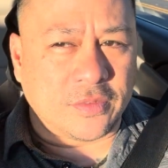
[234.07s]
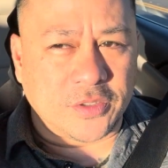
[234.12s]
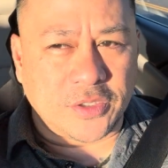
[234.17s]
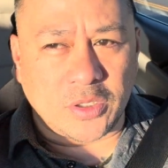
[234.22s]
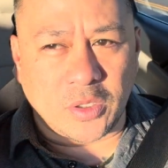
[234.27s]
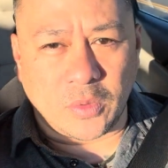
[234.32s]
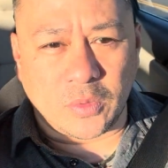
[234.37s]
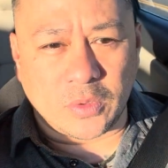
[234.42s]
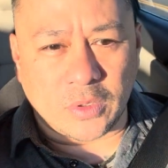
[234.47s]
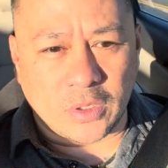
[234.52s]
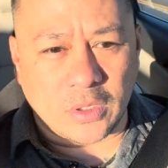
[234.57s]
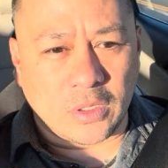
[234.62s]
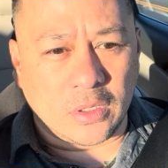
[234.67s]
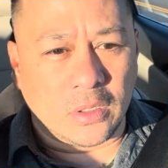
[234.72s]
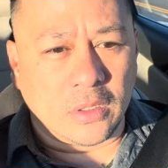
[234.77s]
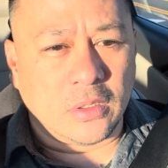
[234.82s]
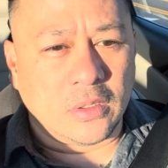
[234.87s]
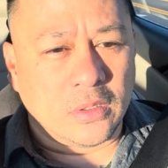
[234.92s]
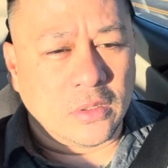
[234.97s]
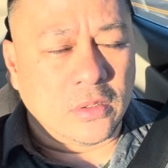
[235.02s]
shoulder
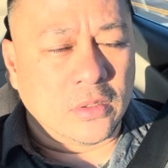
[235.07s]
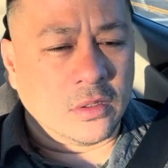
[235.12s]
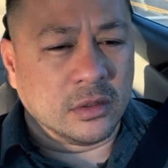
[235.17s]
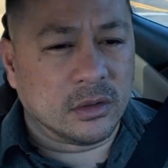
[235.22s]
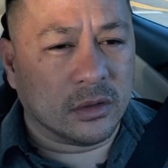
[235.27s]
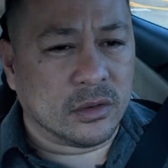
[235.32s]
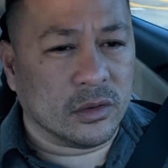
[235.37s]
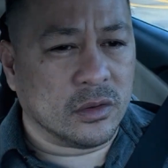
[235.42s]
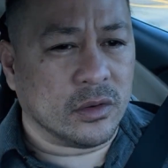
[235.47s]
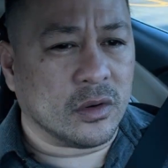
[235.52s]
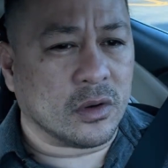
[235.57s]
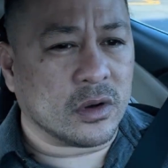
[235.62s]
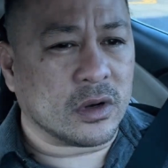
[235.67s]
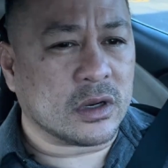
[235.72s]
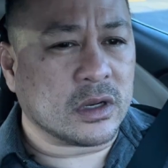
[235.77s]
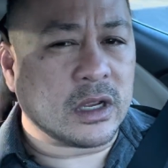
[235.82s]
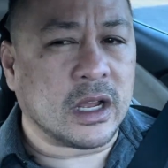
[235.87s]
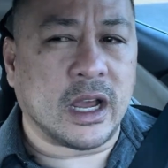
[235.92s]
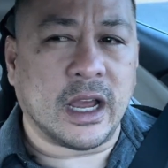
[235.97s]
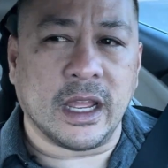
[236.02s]
or
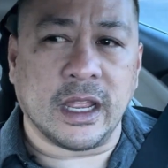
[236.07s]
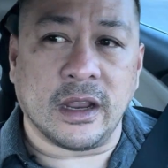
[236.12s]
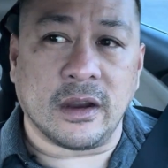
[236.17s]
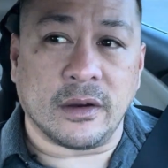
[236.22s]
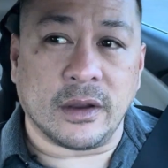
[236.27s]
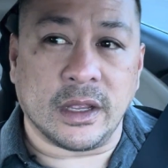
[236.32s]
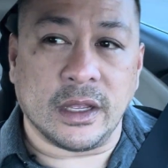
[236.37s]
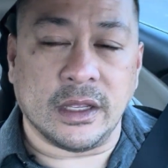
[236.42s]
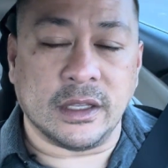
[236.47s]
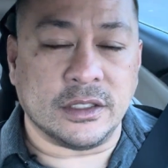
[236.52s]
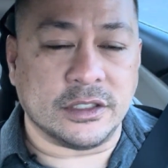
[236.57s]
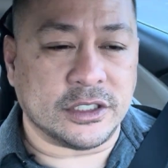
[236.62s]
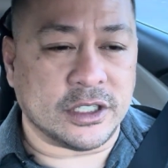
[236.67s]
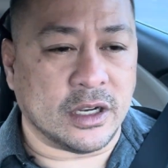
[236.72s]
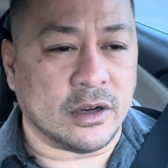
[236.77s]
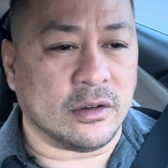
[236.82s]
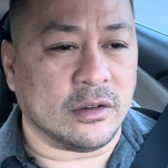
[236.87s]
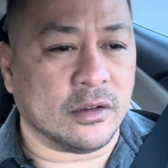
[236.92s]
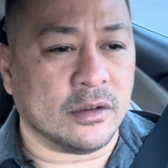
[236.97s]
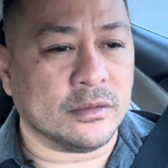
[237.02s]
high area in
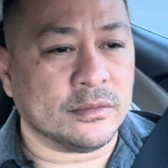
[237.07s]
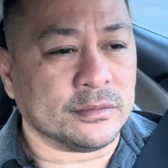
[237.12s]
general,